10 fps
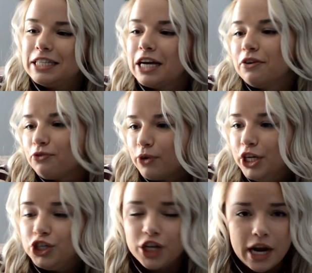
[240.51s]
Free
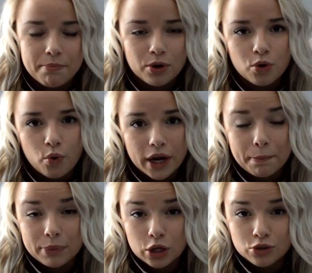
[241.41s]
Shape
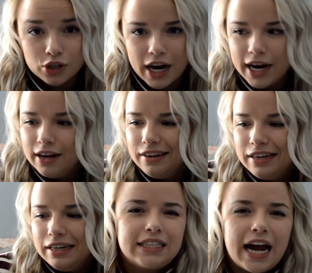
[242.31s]
Quick Blow Dry.
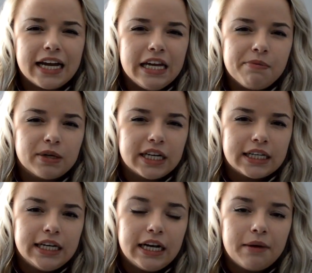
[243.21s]
It's got a heat
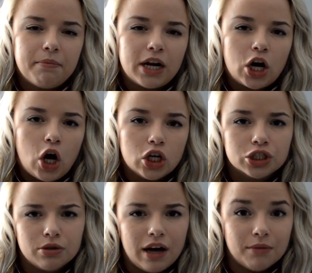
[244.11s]
protectant in it, but it
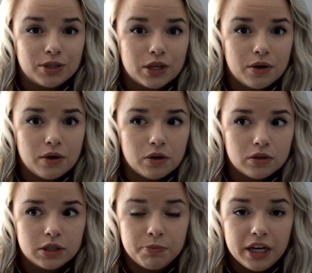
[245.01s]
also helps
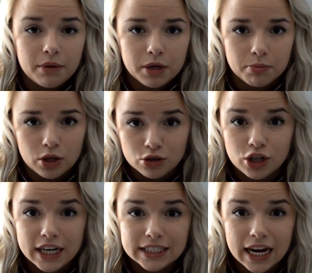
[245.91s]
speed up your blow
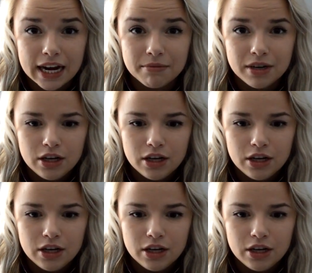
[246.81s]
dry time.